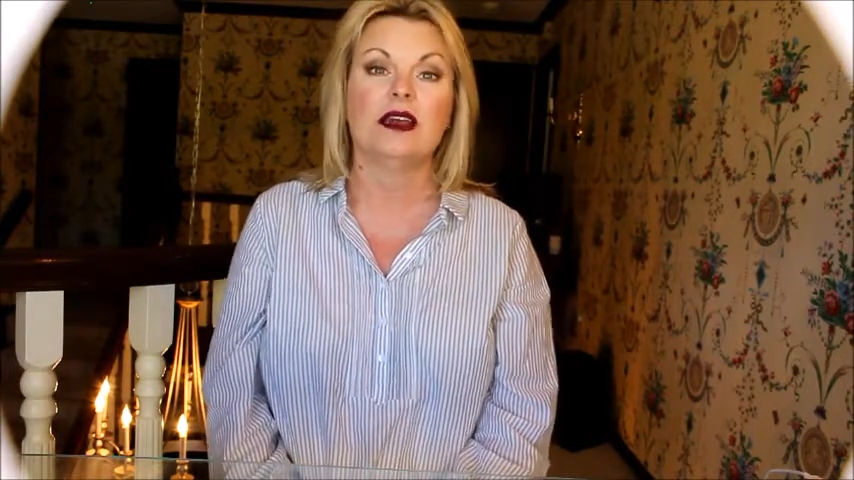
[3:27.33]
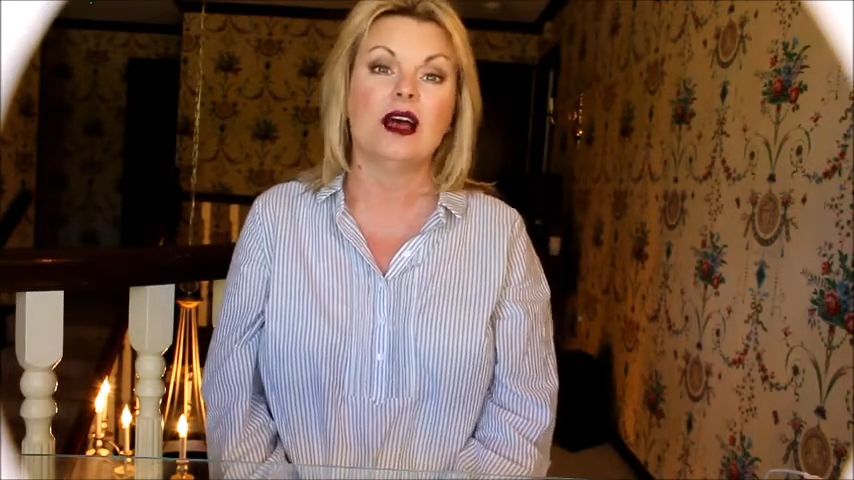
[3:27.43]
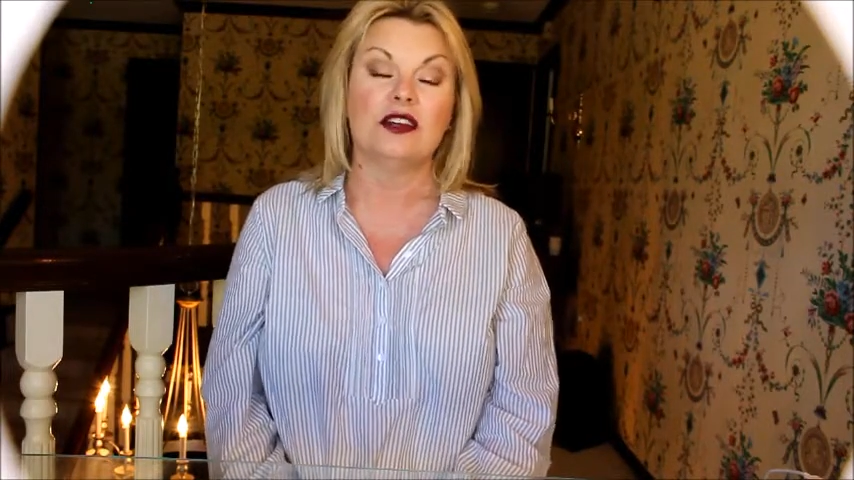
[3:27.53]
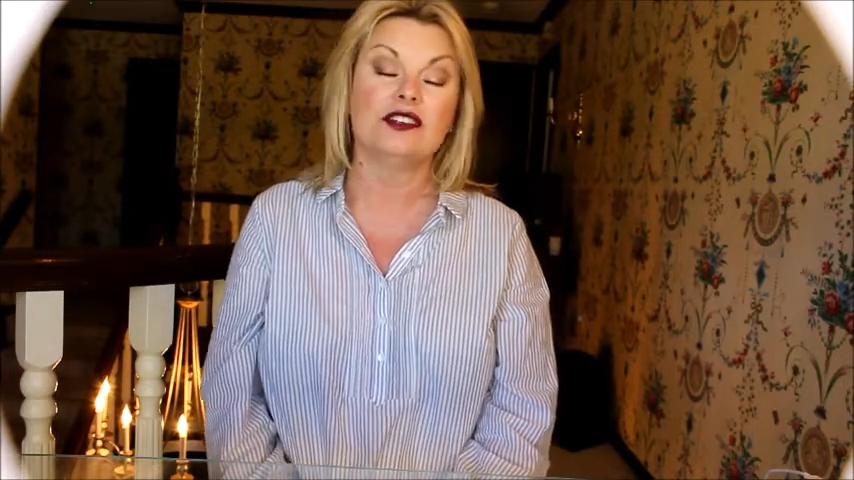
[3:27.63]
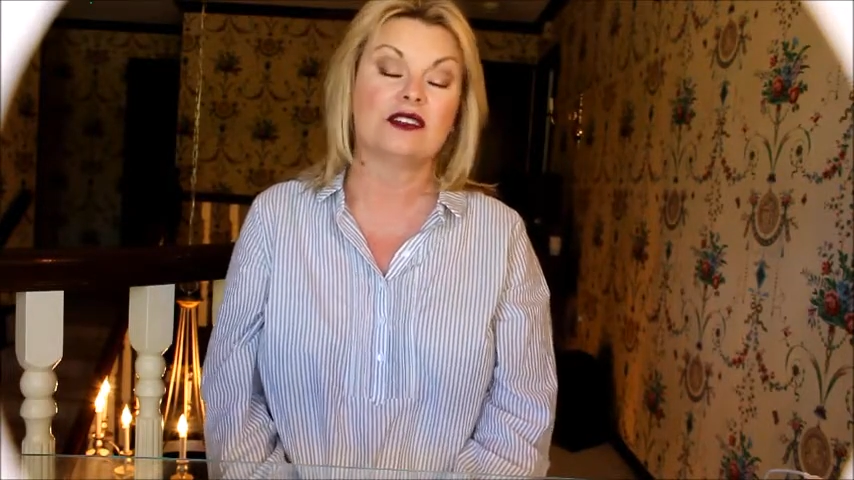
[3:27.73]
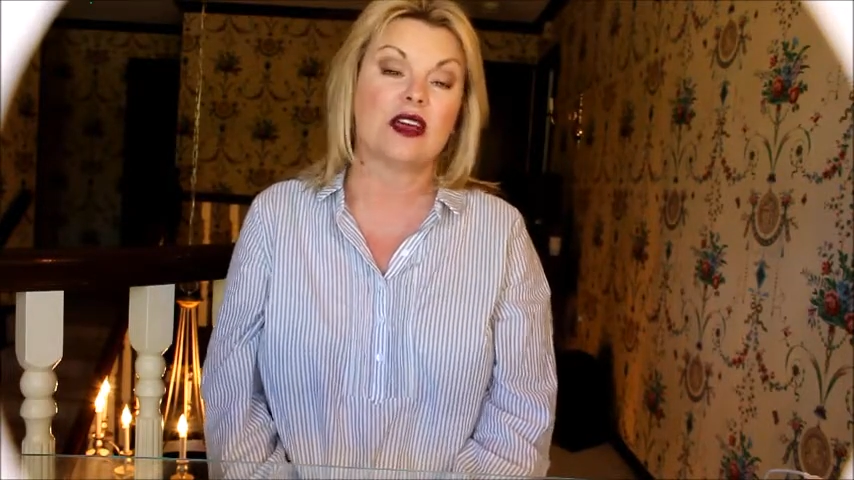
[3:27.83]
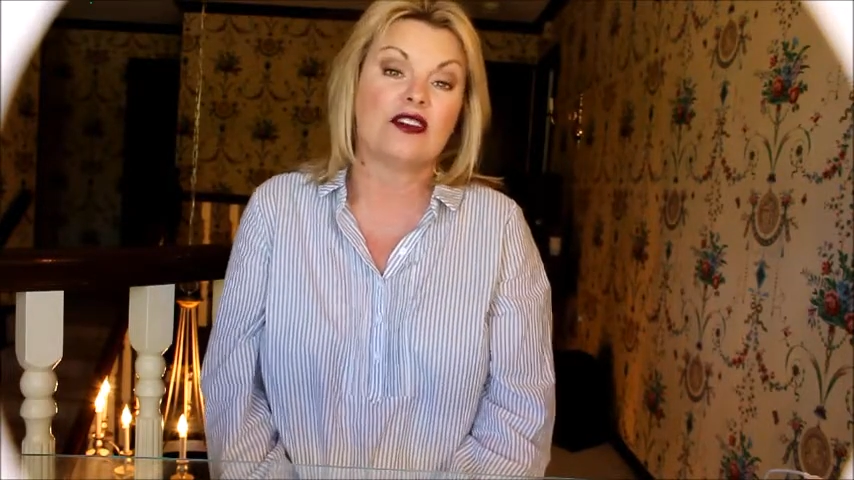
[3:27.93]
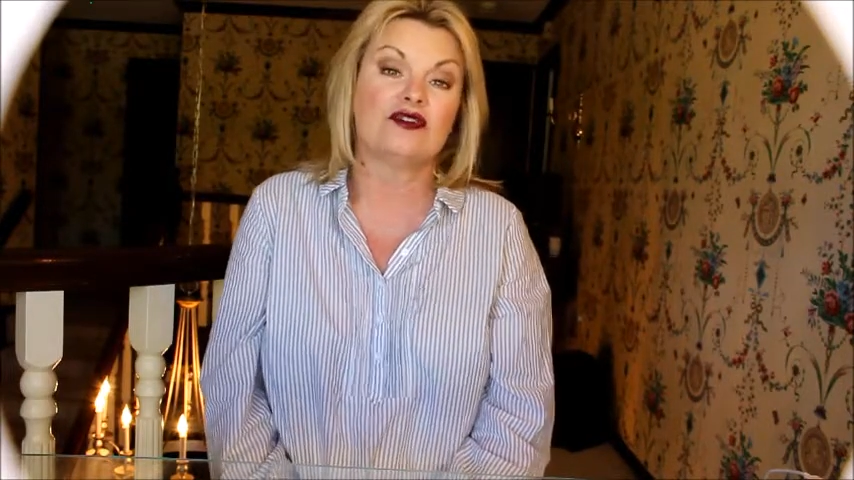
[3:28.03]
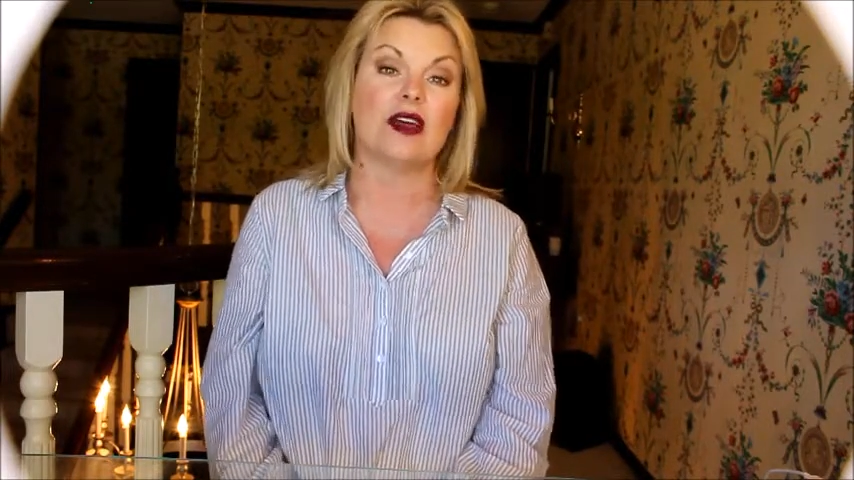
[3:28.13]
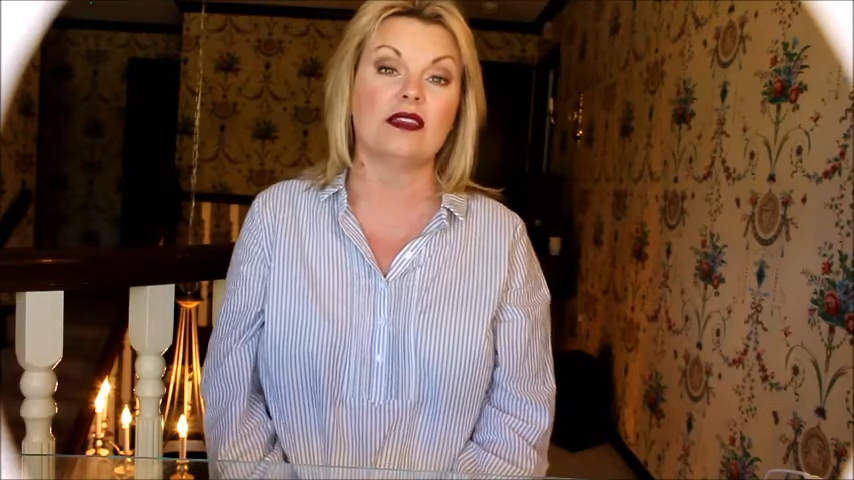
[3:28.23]
I just thought I'd
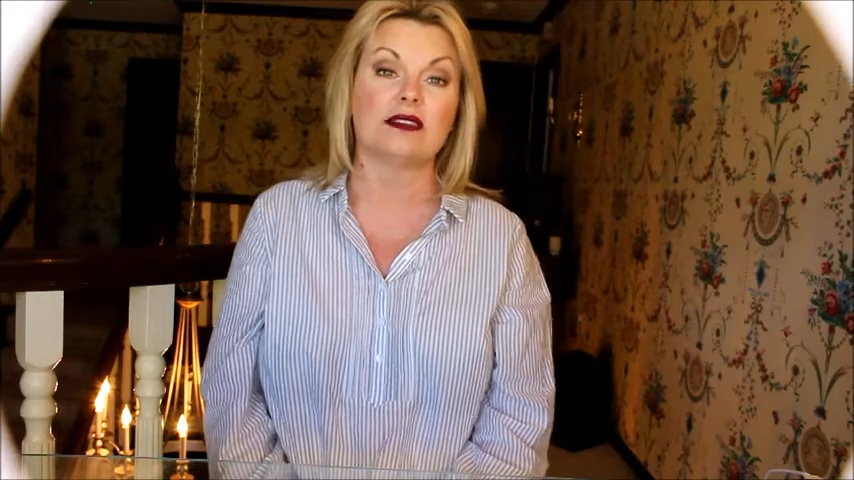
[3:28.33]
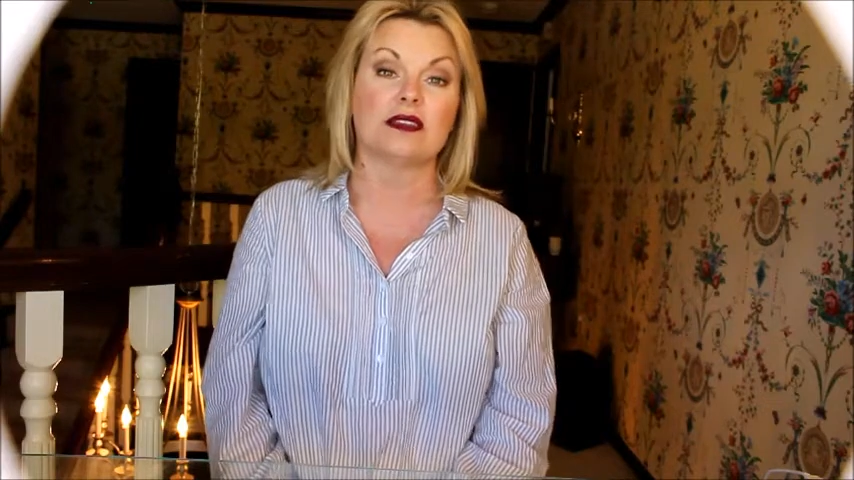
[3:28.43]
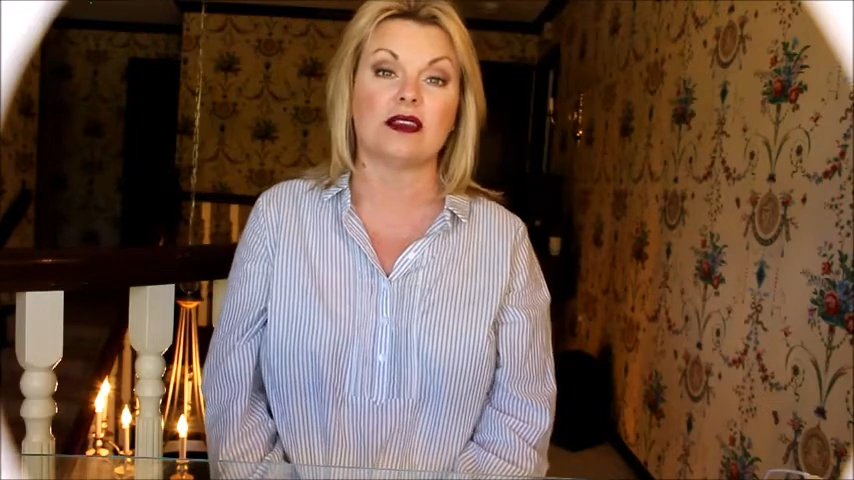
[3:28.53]
try this because